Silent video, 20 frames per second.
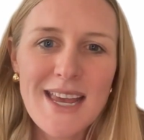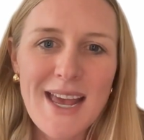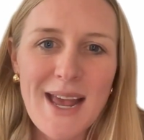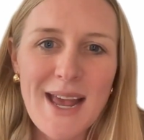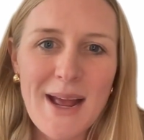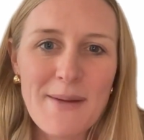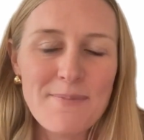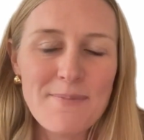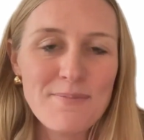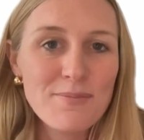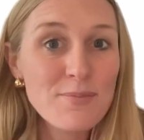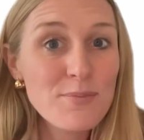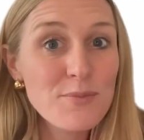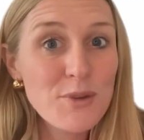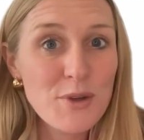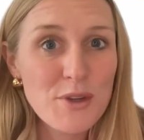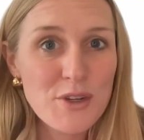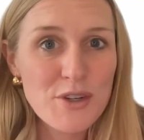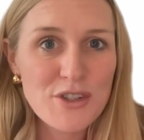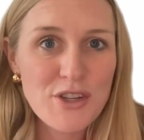
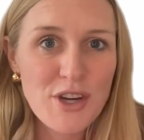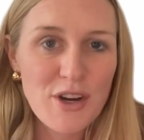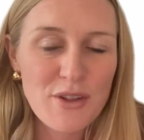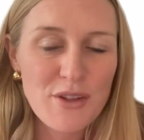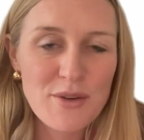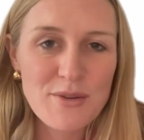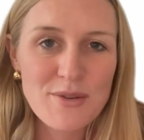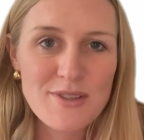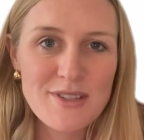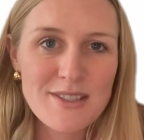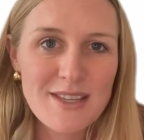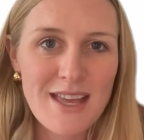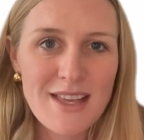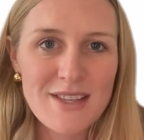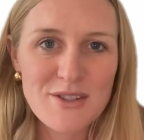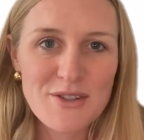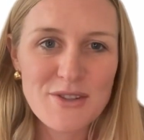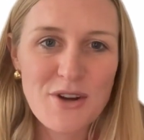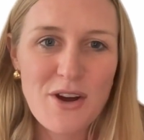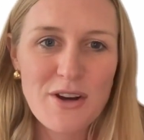you can share those
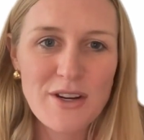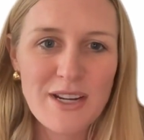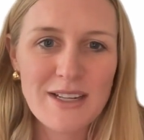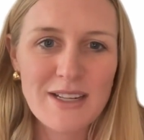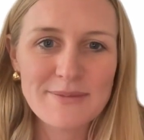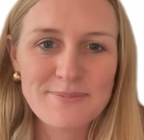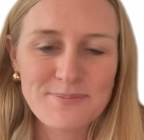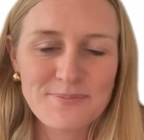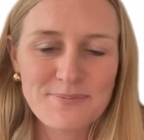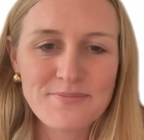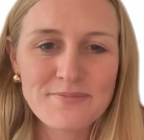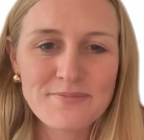as you're talking.